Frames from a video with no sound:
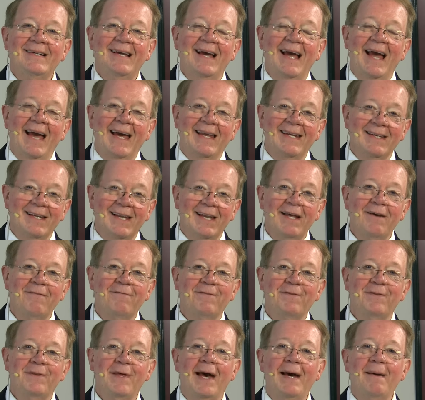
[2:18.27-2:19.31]
and
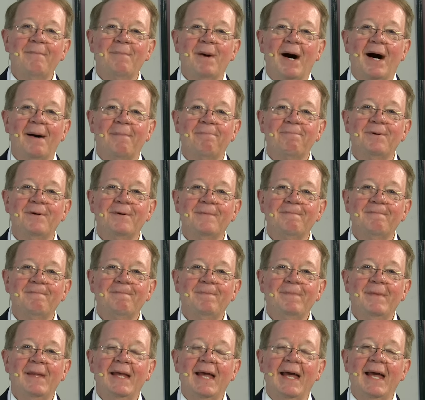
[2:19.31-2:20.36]
lift them up
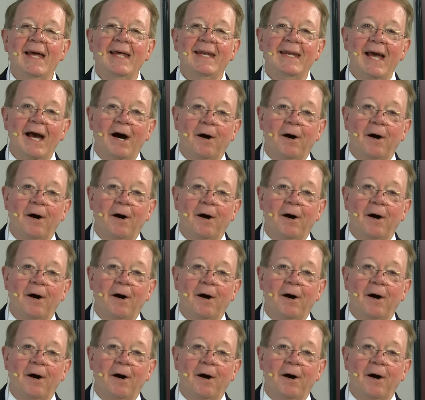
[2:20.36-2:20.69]
and